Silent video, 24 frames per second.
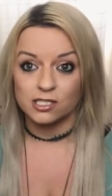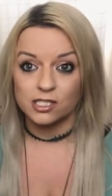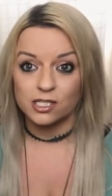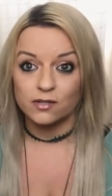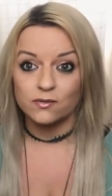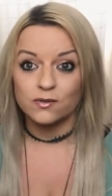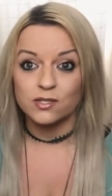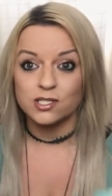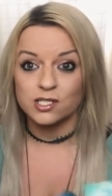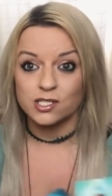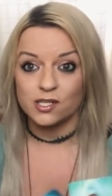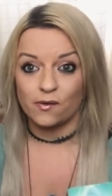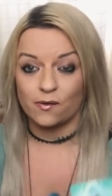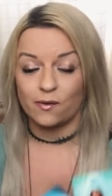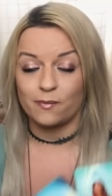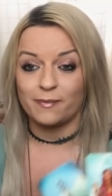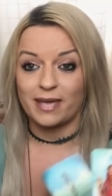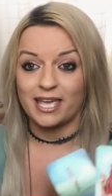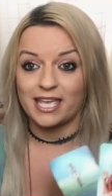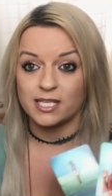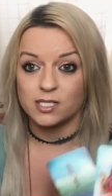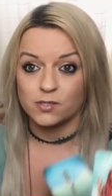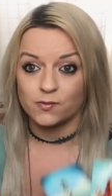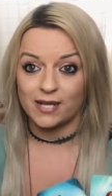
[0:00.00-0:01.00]
two and two and
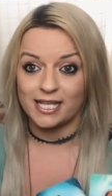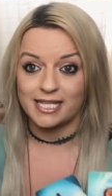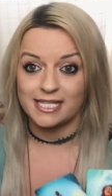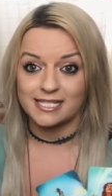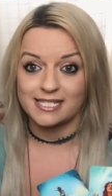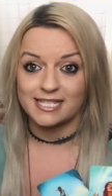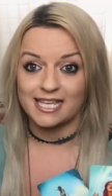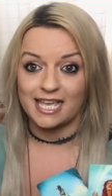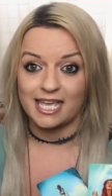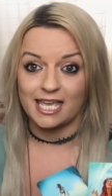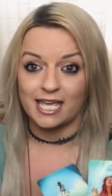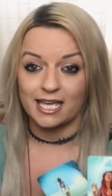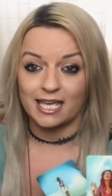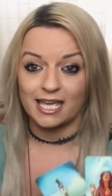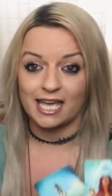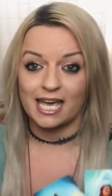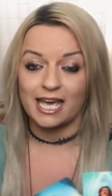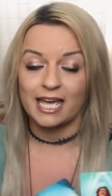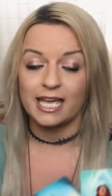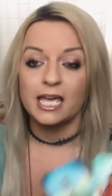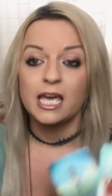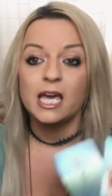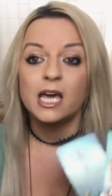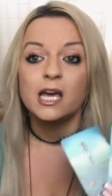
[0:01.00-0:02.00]
make 20,
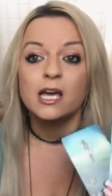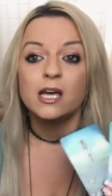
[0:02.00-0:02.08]
okay?